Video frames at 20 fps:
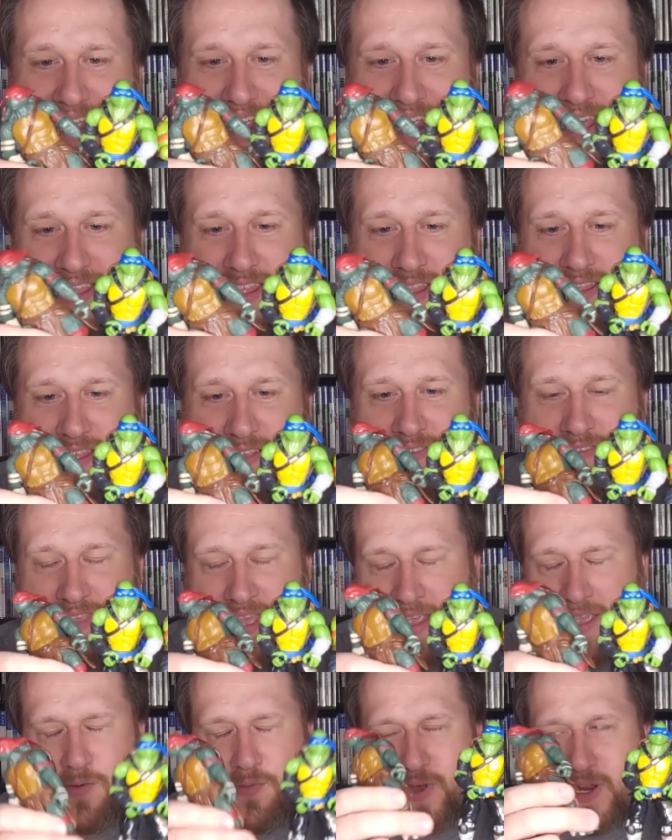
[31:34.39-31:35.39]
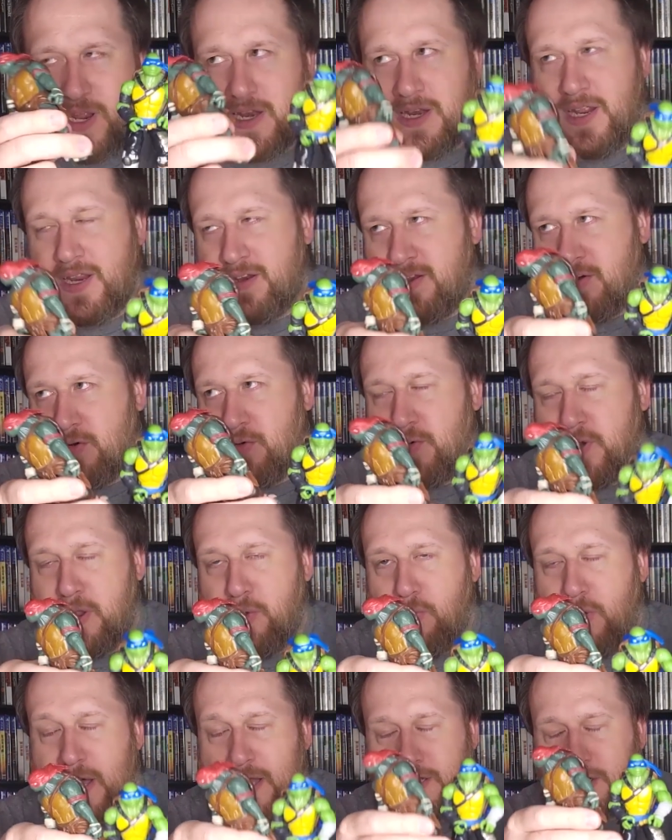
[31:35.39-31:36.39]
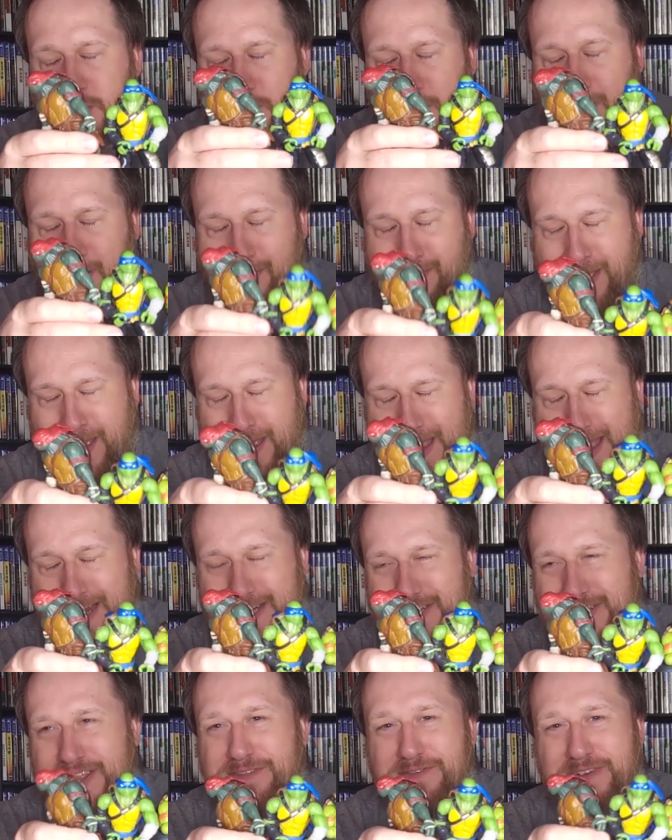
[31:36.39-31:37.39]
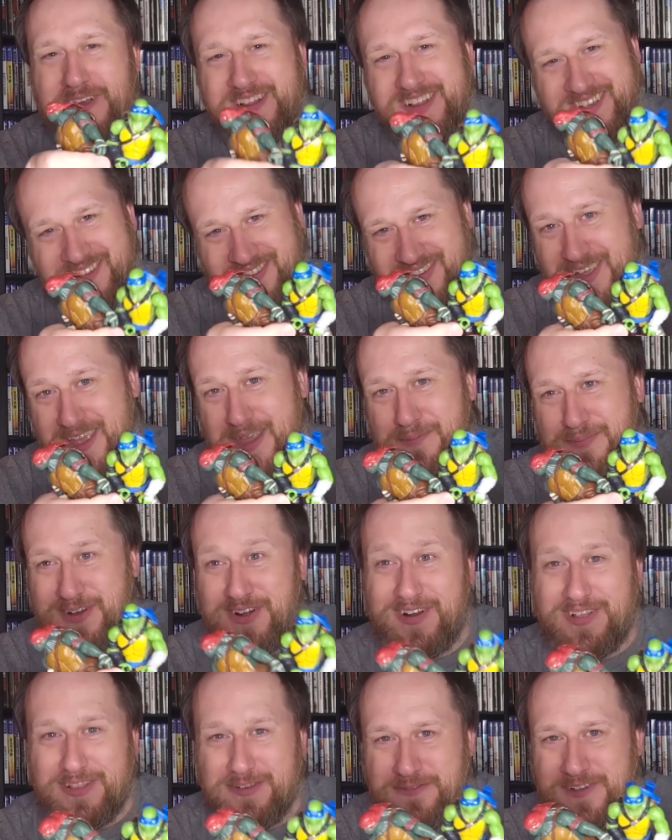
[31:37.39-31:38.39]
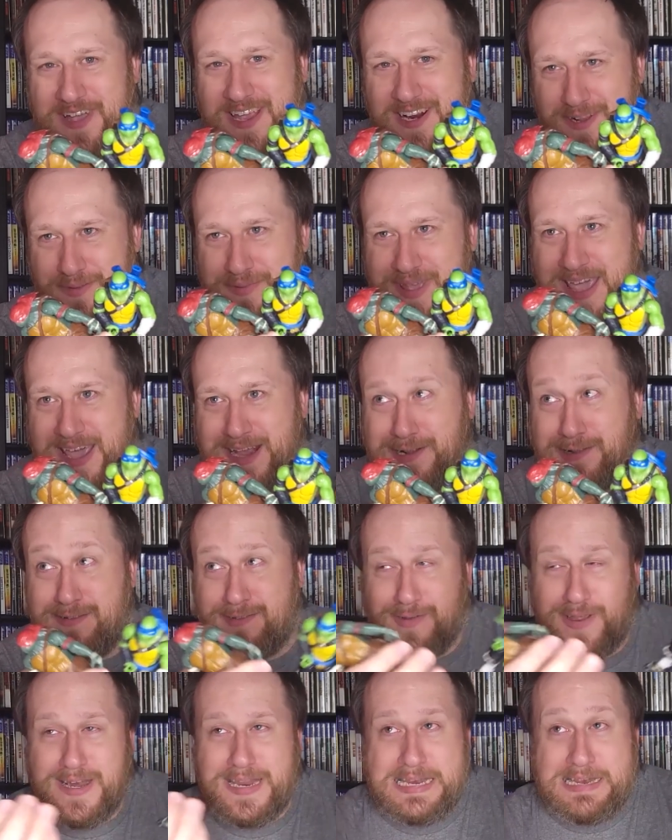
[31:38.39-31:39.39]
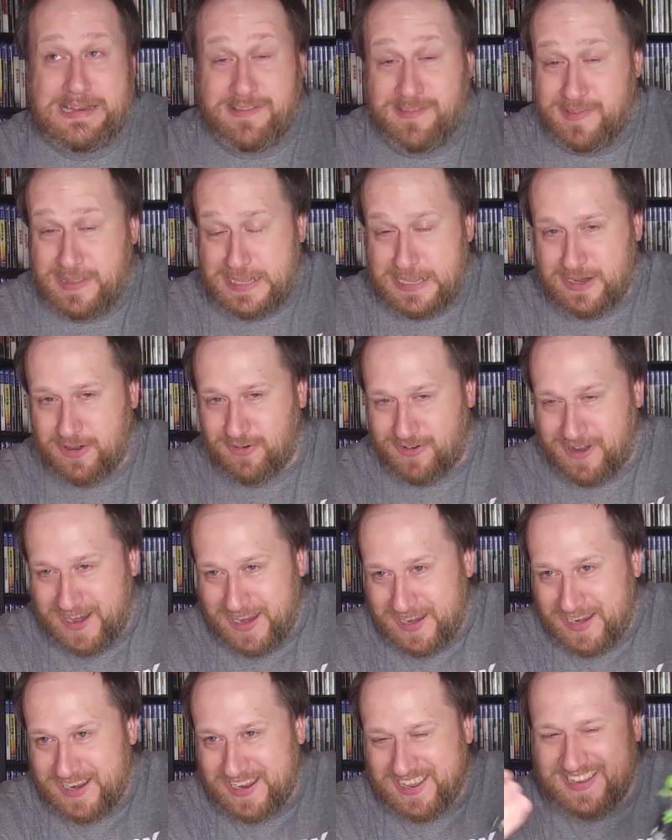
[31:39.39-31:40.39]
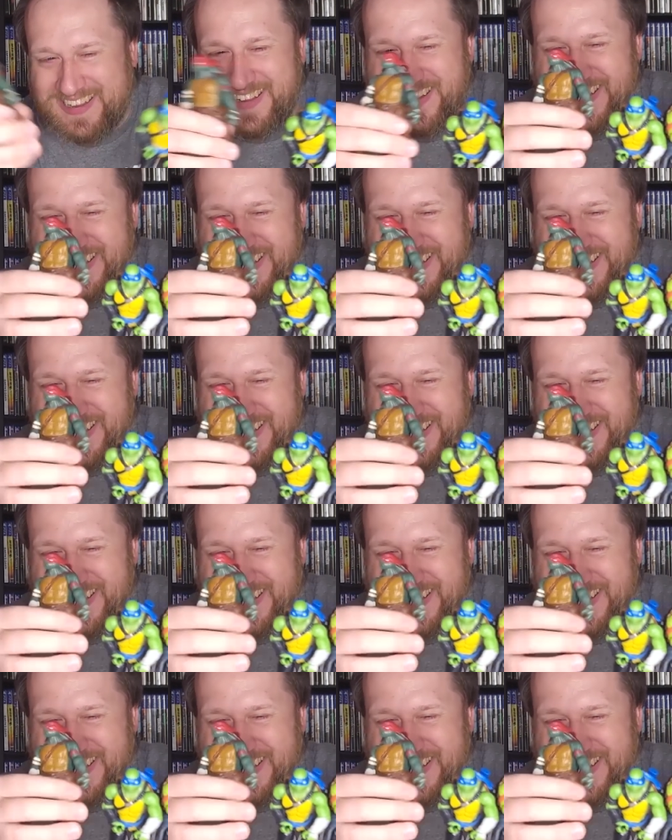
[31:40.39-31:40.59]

And then the second one I need to rewatch because I actually fell asleep during the final battle, so I didn't see Krang.